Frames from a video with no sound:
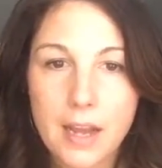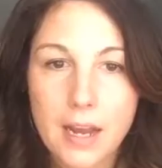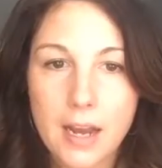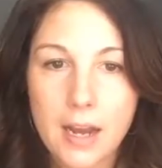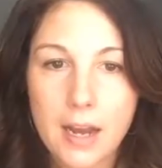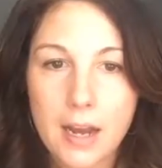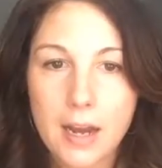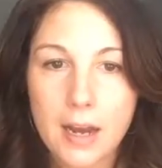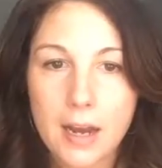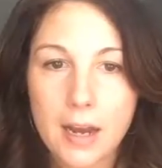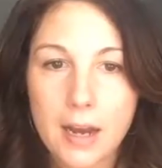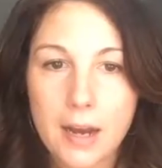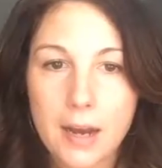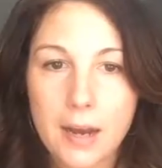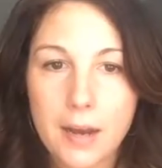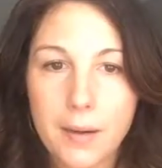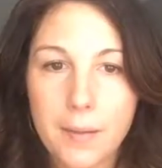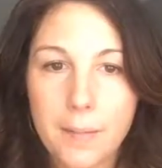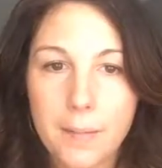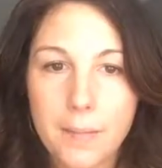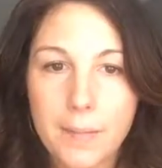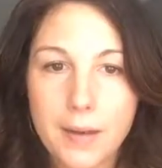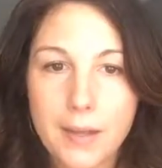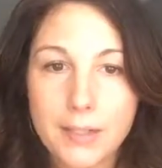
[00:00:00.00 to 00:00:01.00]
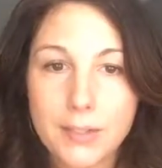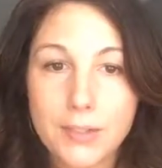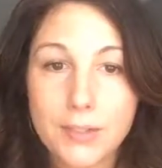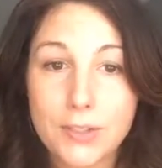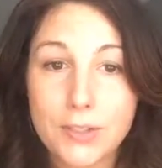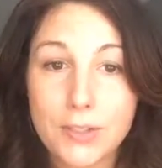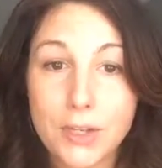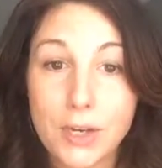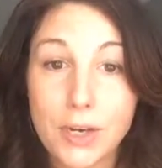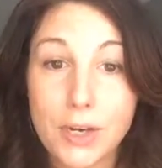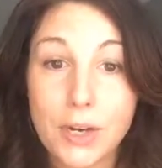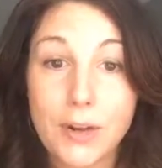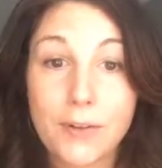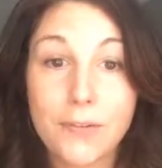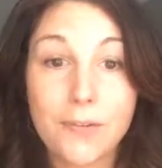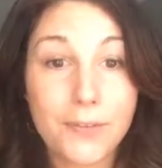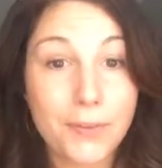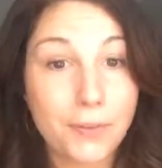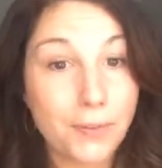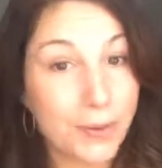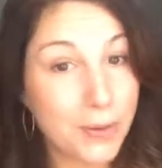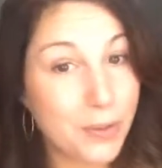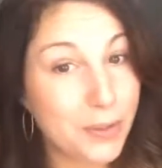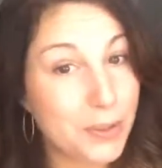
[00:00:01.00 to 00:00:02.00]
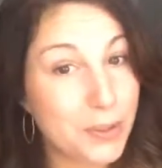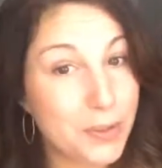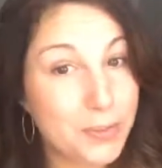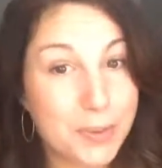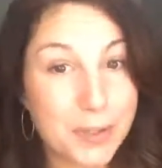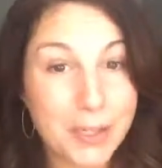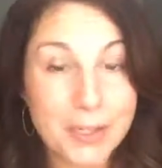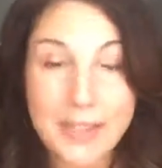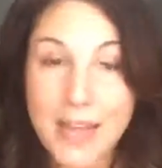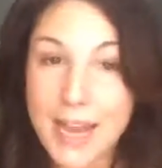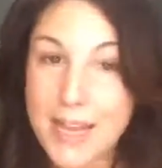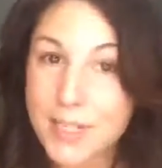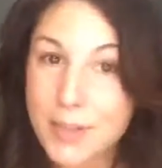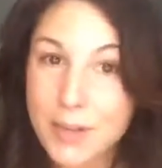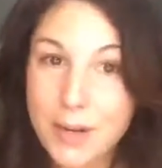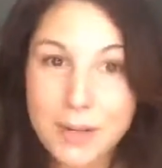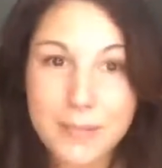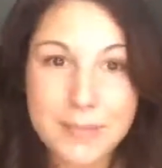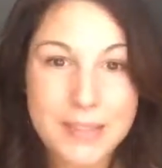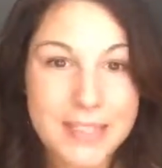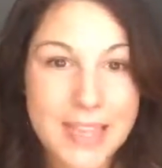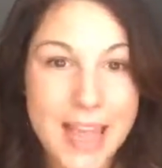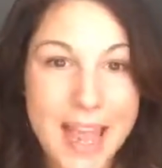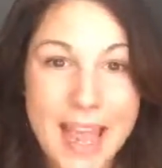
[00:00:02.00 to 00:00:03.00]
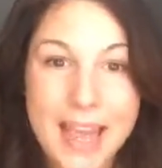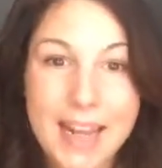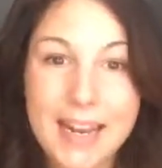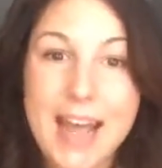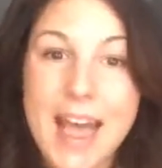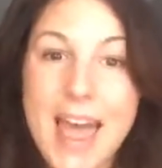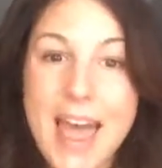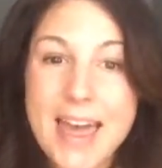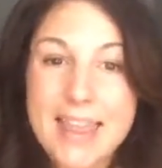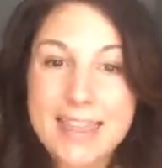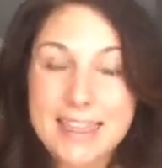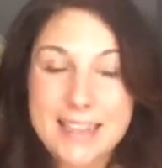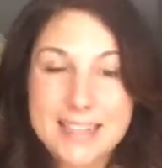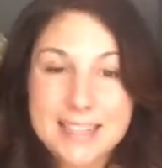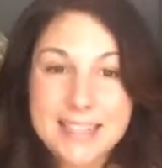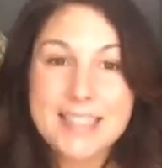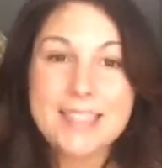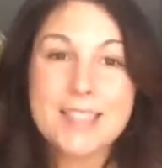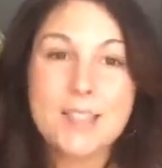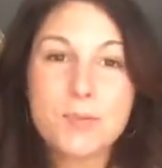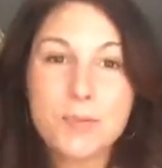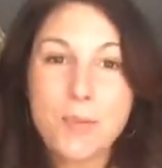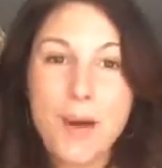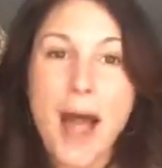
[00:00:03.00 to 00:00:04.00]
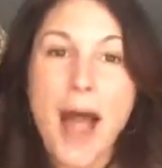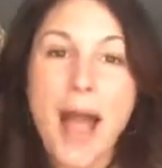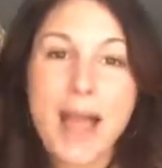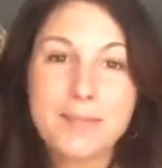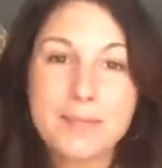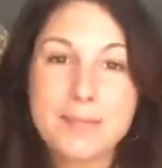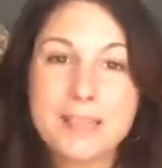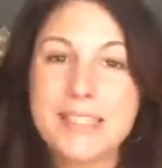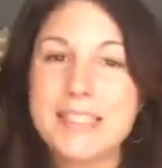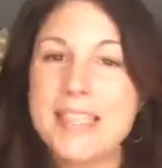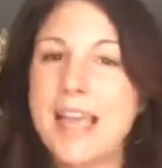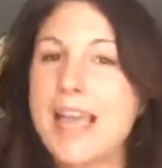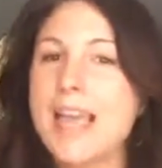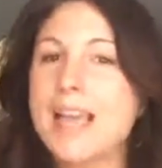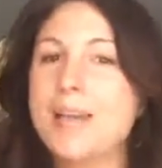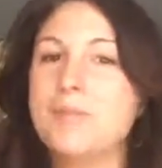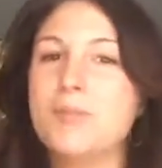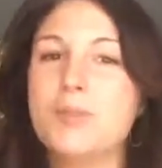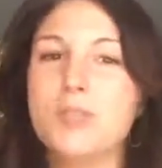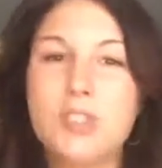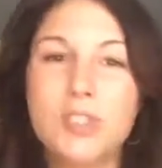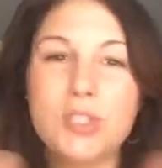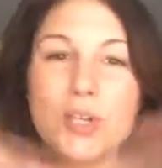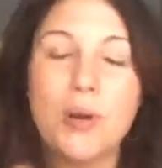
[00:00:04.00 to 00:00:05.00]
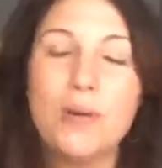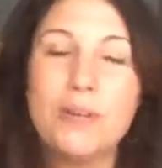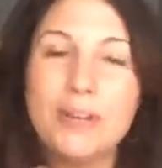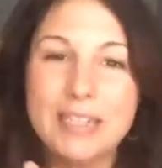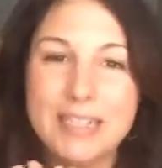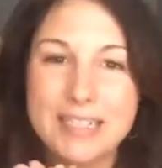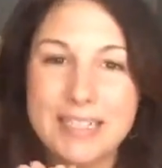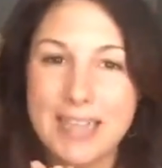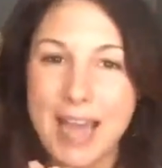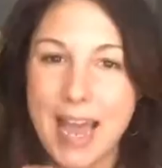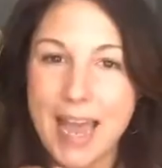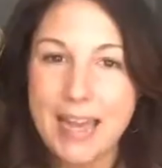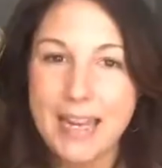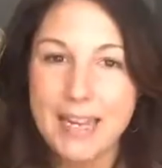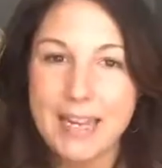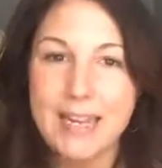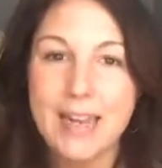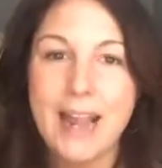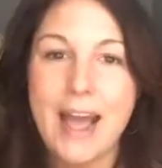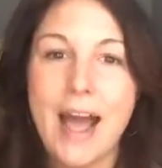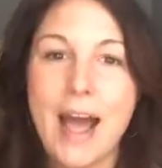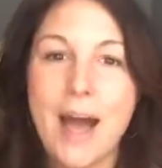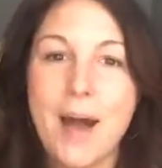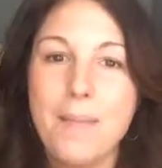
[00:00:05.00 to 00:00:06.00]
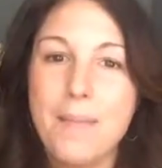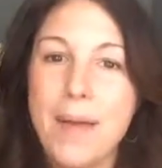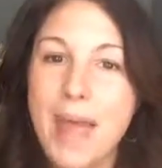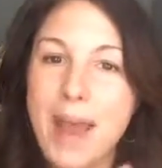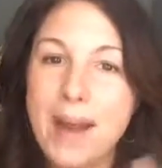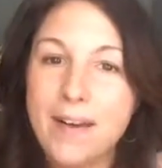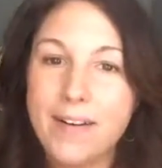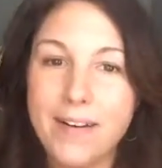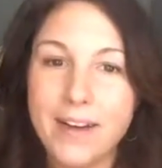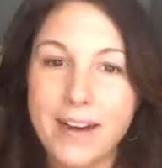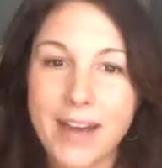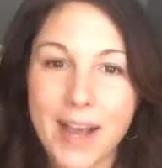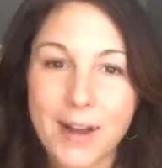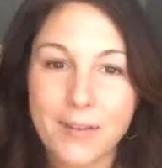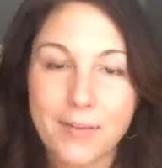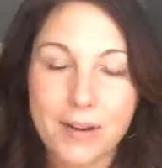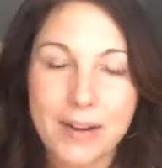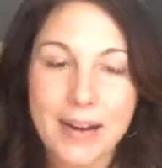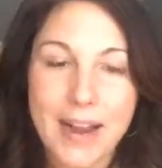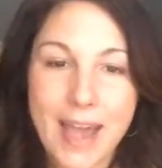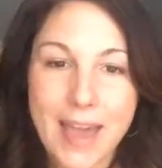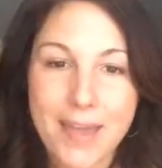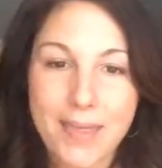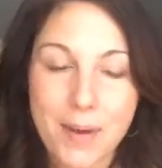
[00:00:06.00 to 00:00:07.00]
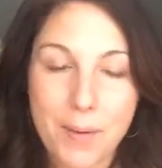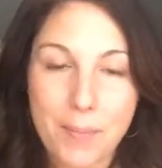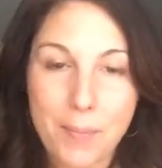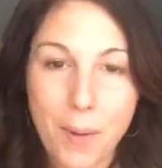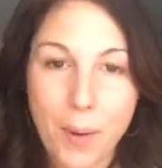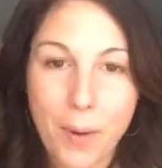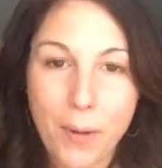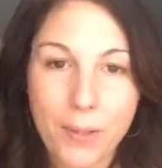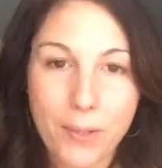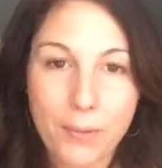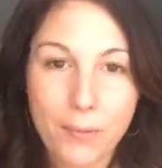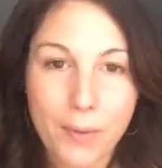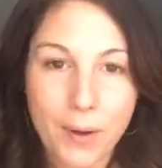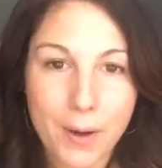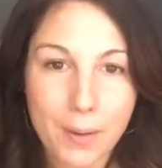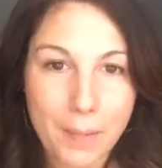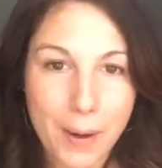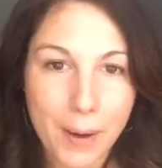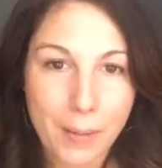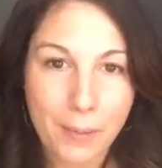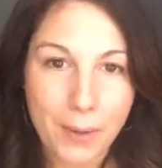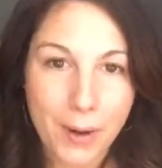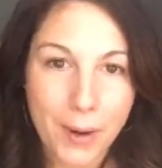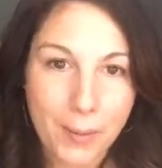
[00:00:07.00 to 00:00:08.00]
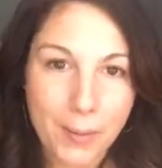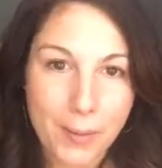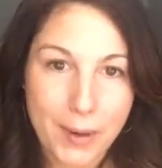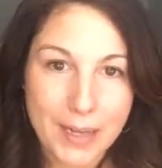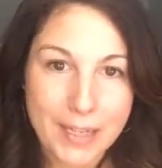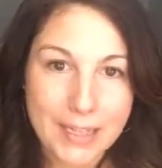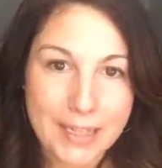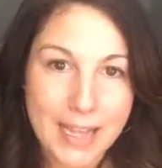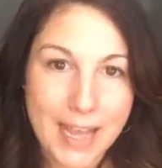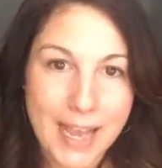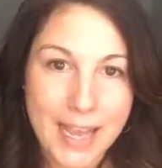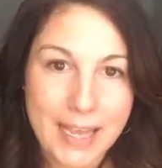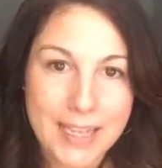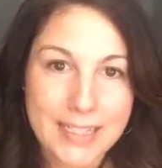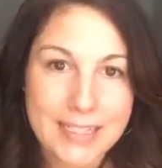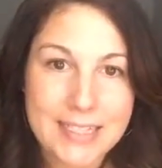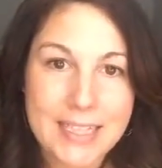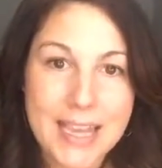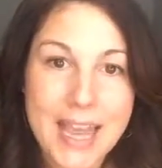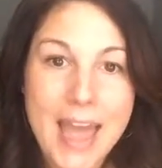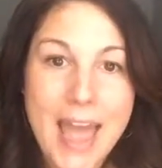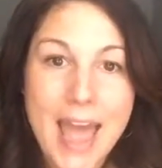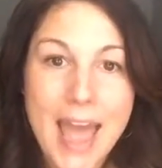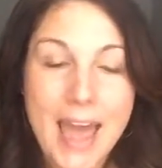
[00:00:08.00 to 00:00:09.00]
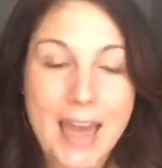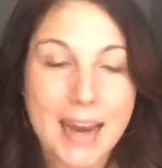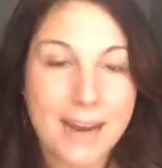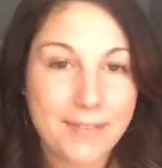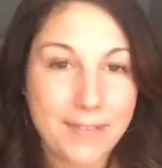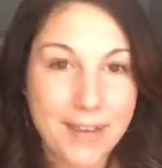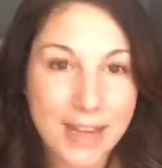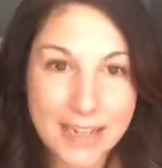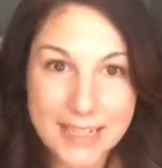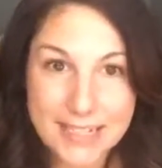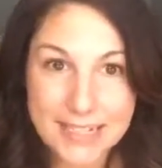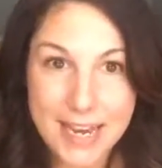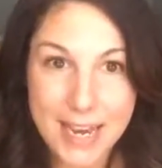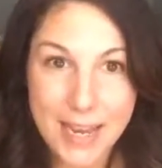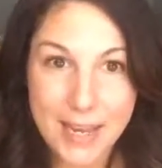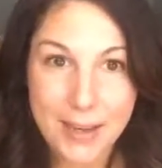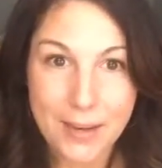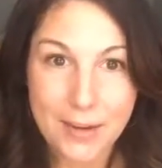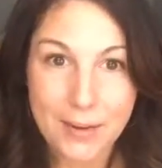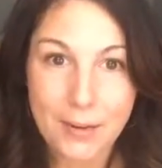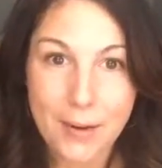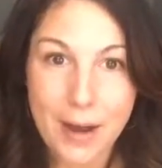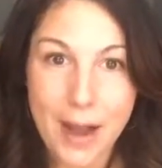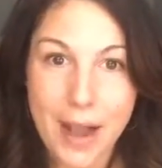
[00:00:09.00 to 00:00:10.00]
And started a few on this spirit. That's what I'm saying. This is what I'm saying. I'm so excited. Erin and Renee, they're both one of my one-on-one clients. And I've got to tell you,